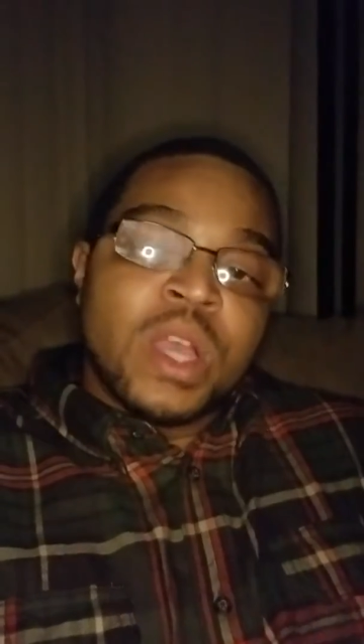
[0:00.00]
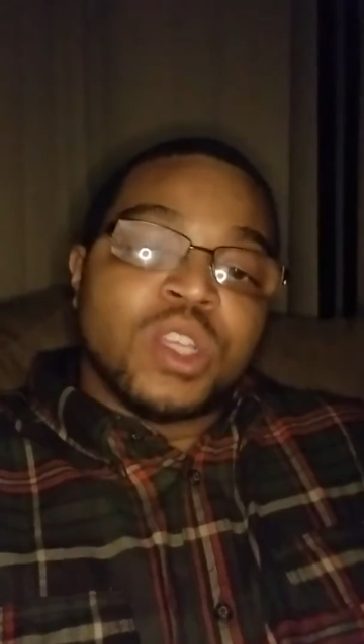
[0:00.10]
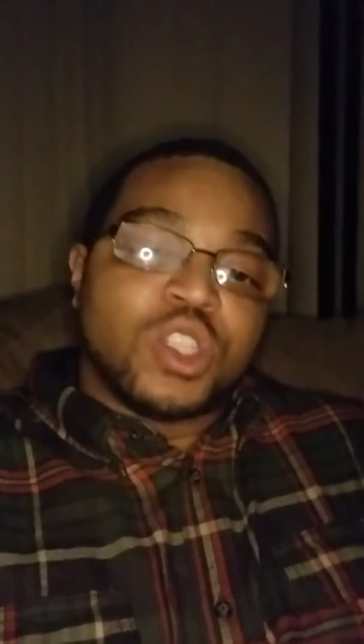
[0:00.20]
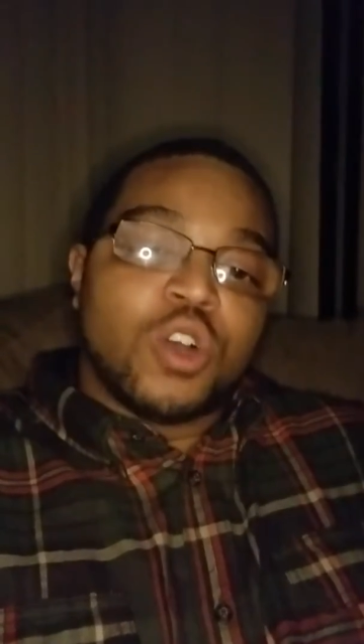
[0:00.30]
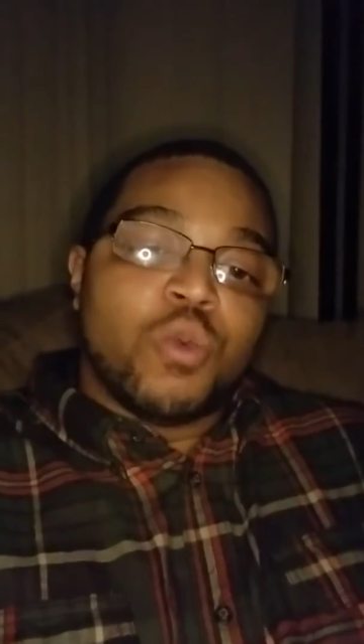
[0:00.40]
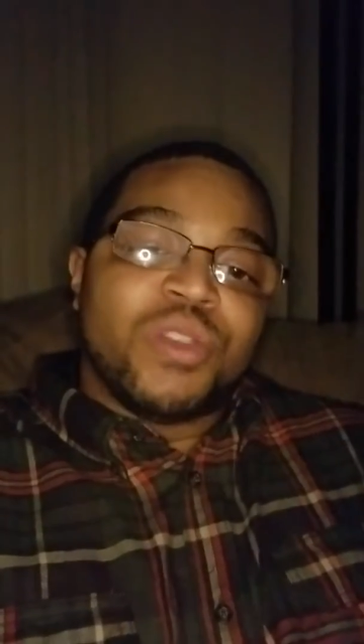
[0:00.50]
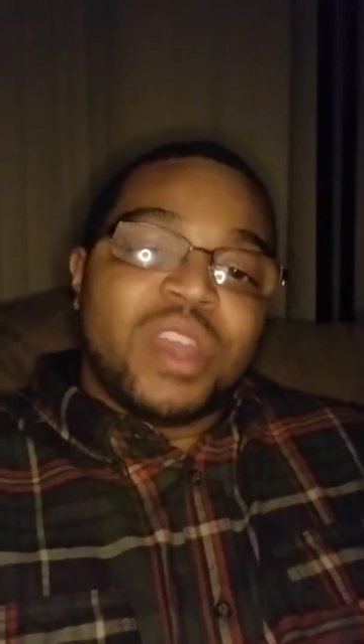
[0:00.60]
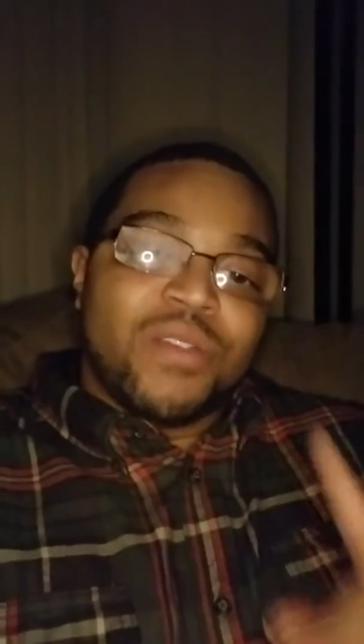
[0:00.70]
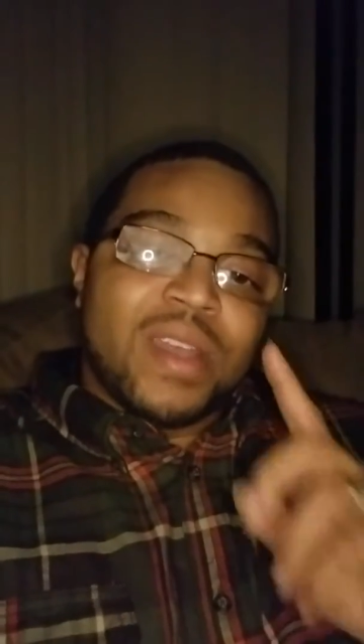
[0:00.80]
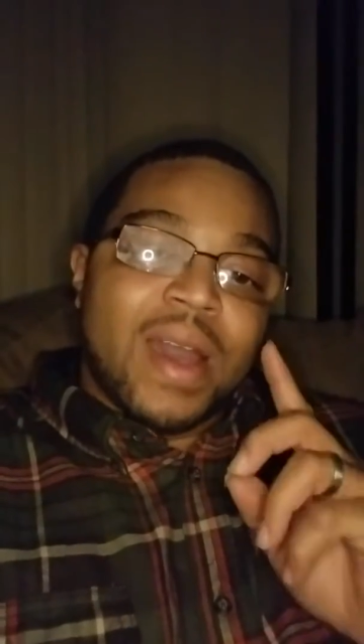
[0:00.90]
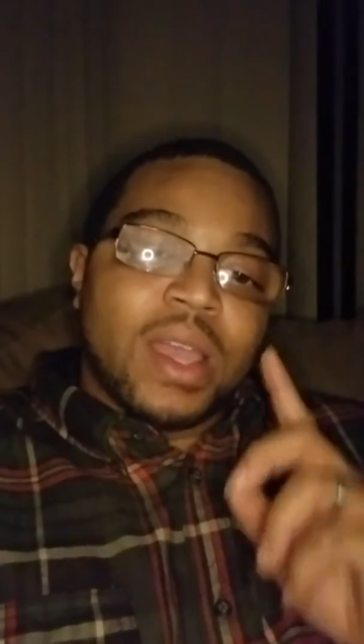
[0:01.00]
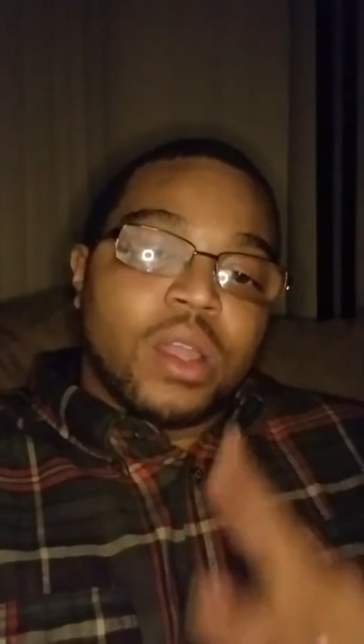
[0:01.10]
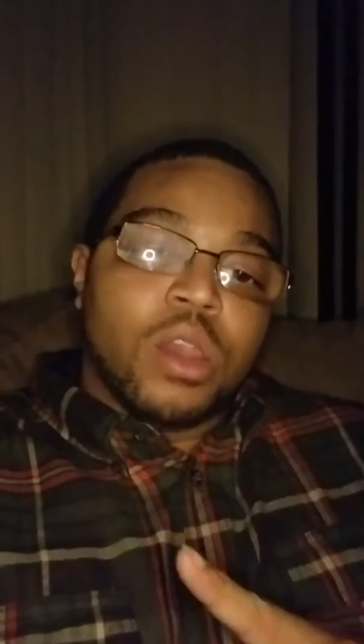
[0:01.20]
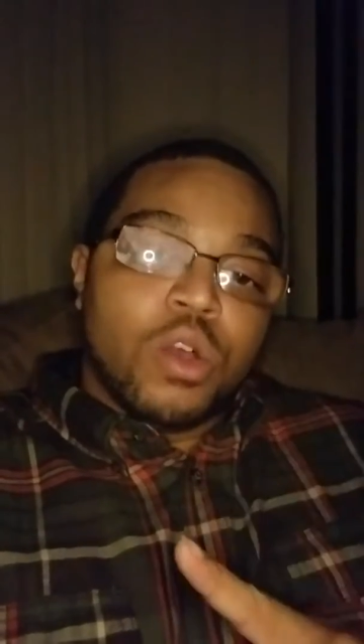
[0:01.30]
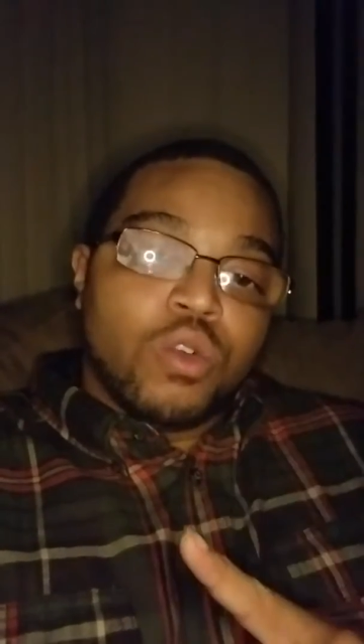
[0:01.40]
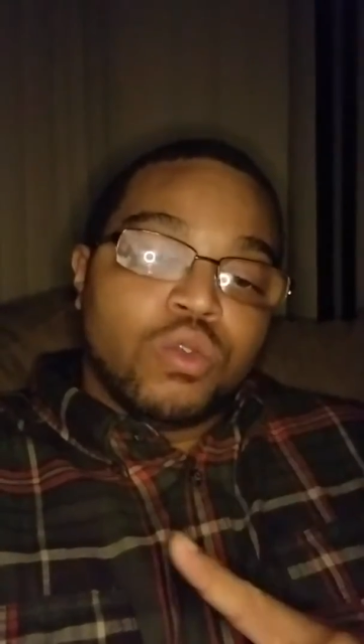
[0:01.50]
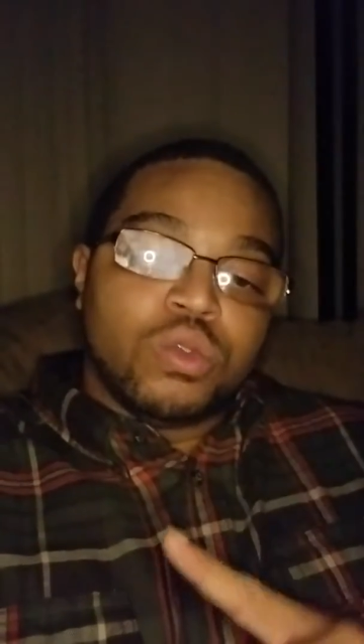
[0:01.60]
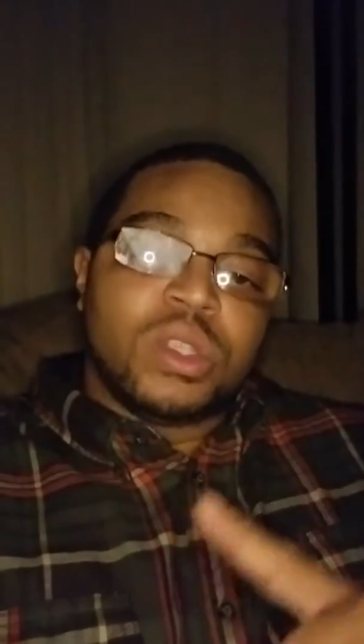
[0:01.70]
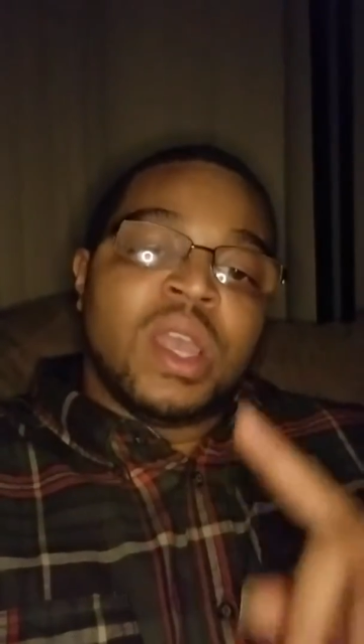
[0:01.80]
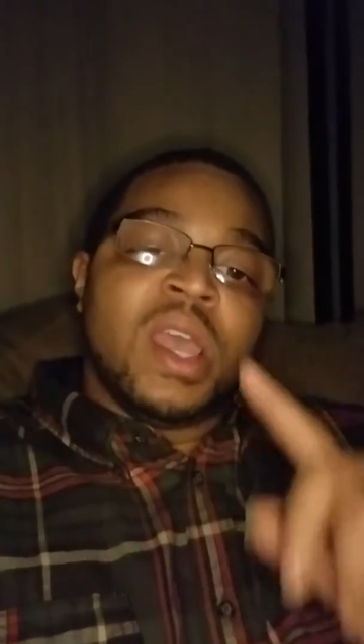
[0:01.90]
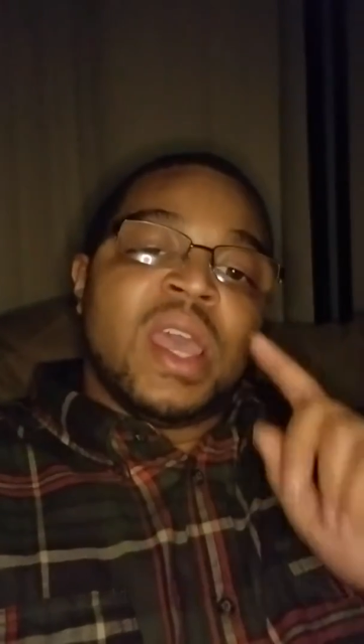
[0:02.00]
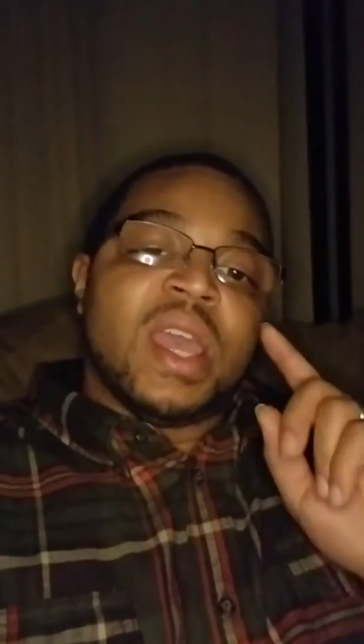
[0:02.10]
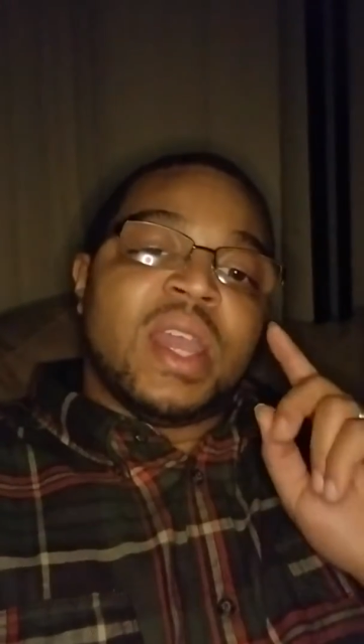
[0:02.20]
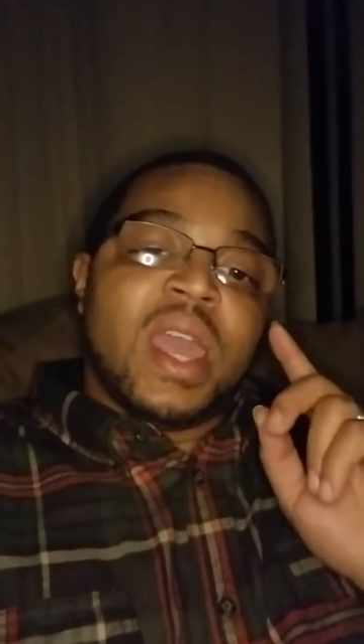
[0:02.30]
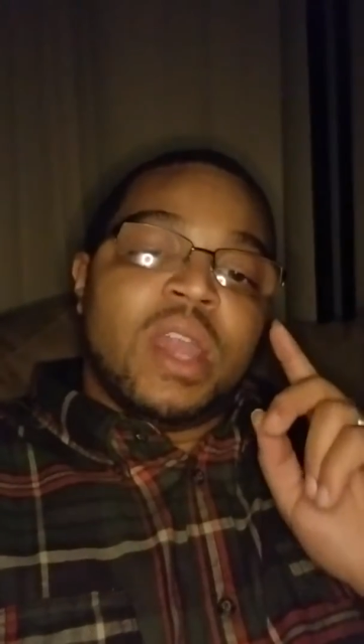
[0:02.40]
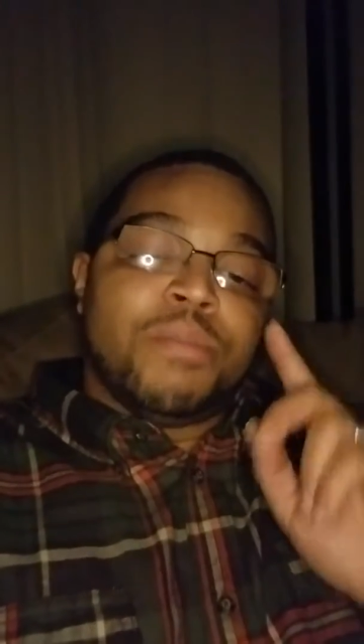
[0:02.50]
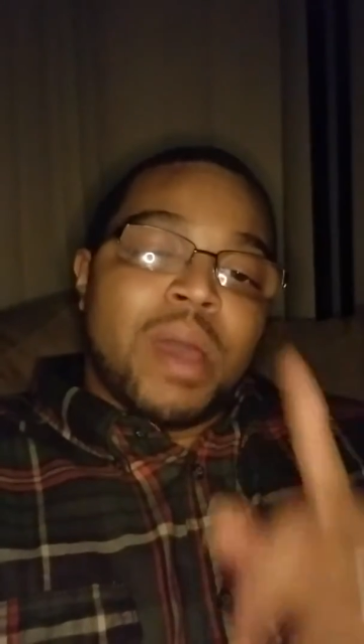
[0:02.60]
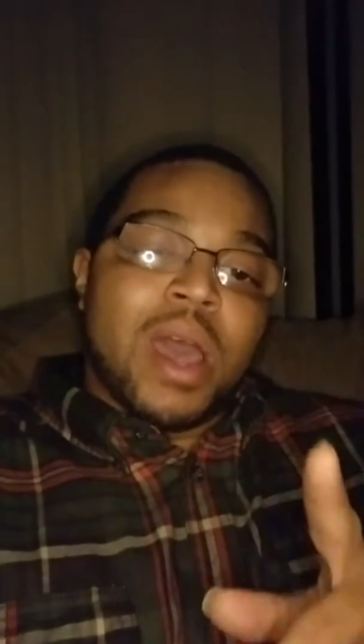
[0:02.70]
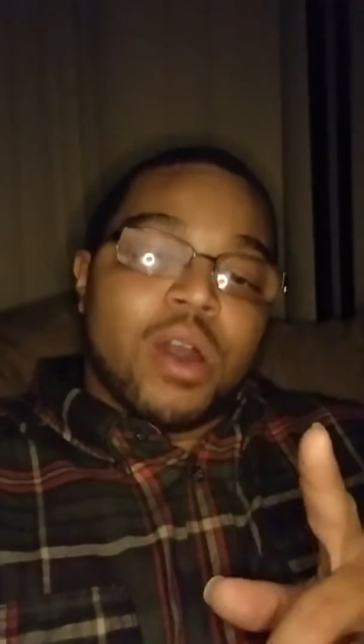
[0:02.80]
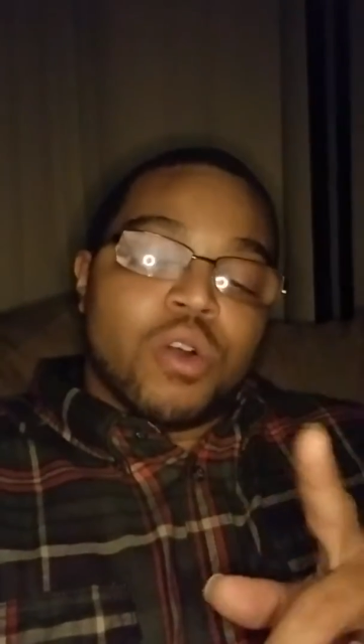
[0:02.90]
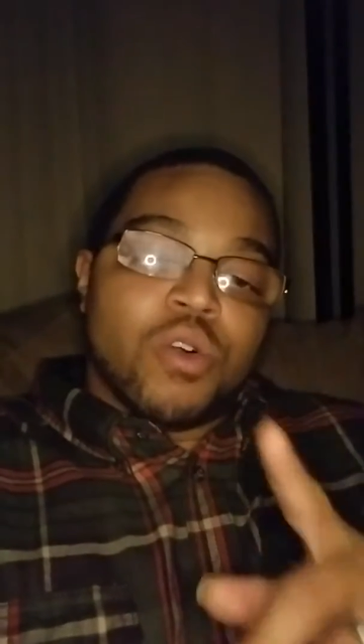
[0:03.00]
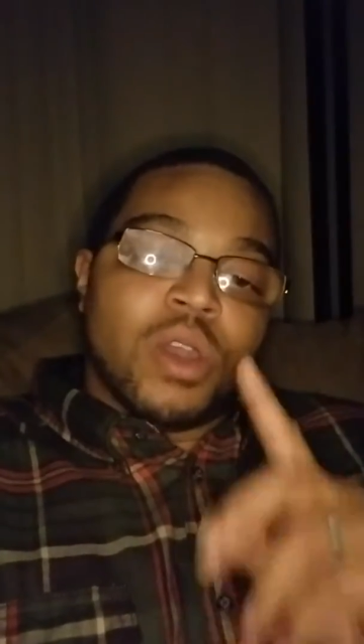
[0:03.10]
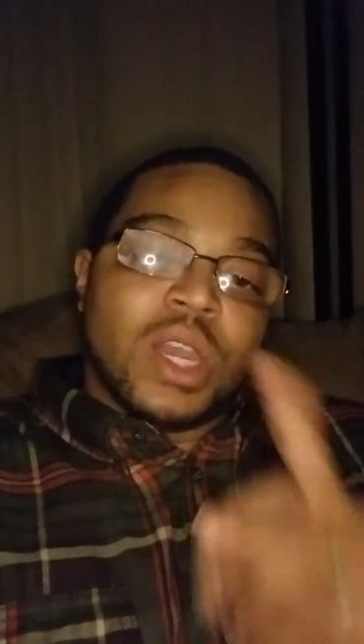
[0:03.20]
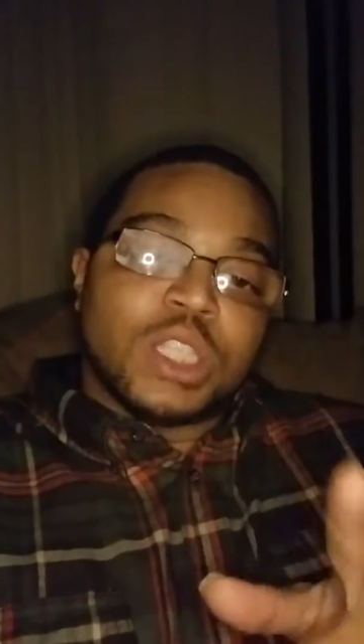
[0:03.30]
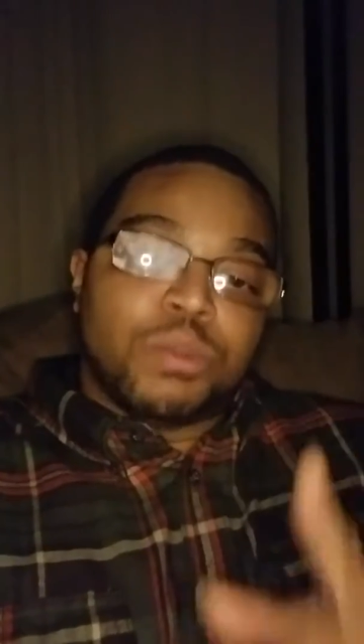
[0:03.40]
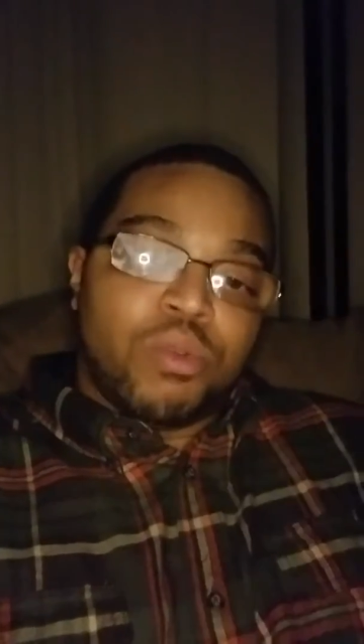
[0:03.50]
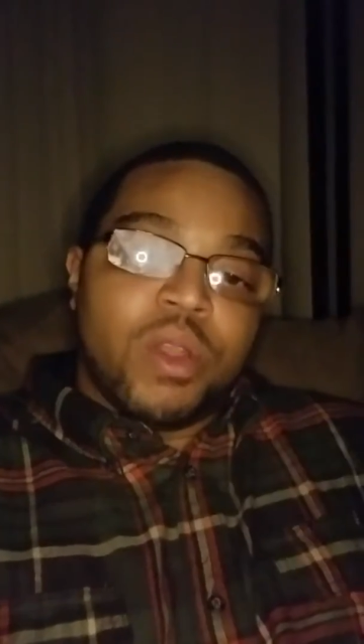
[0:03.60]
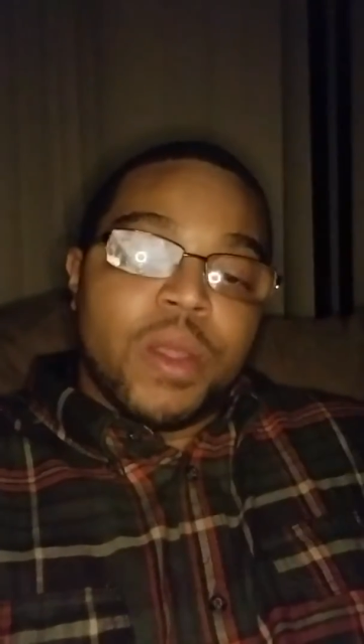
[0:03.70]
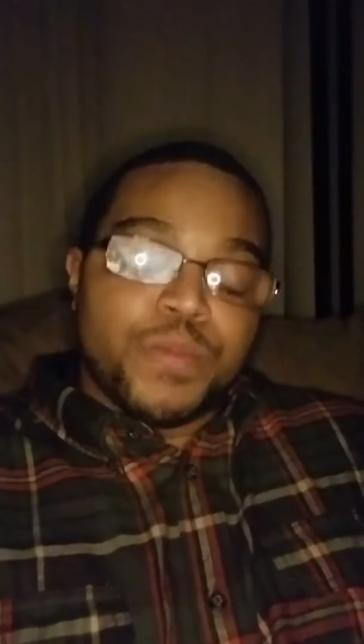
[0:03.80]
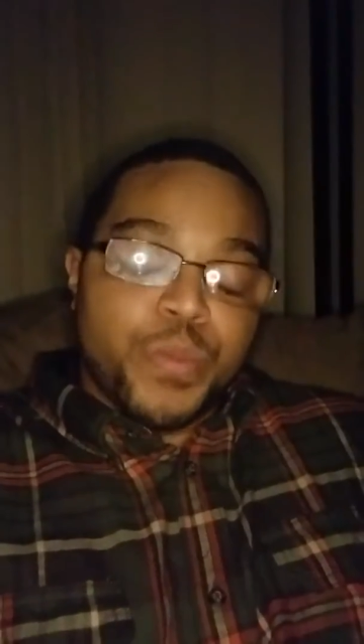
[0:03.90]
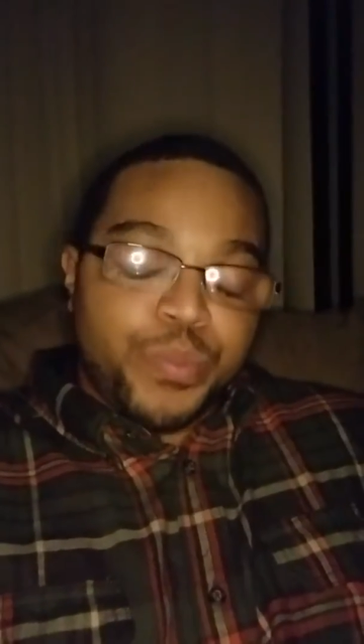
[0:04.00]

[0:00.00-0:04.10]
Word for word: So with every eye closed and head bowed, let's pray.